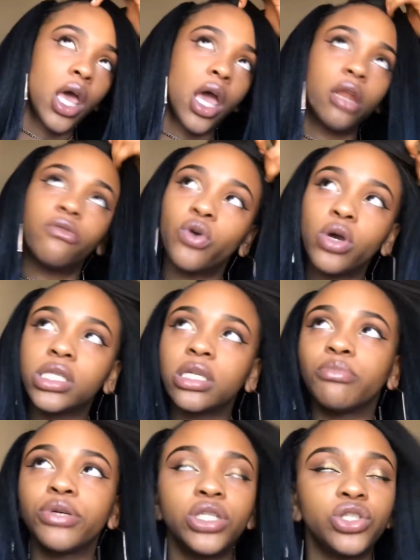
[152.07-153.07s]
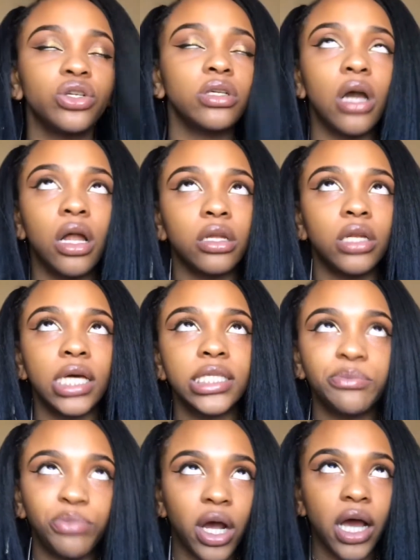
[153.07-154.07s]
And of course, I'm pretty sure y'all are not
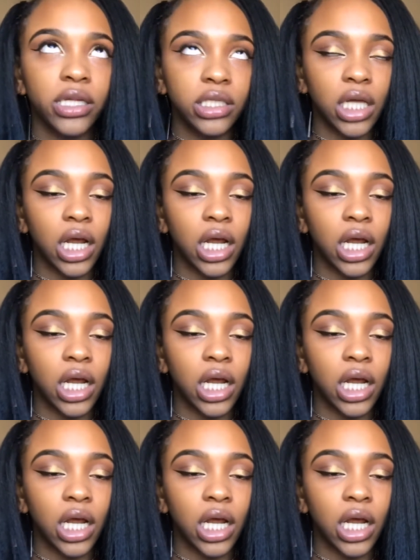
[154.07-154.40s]
surprised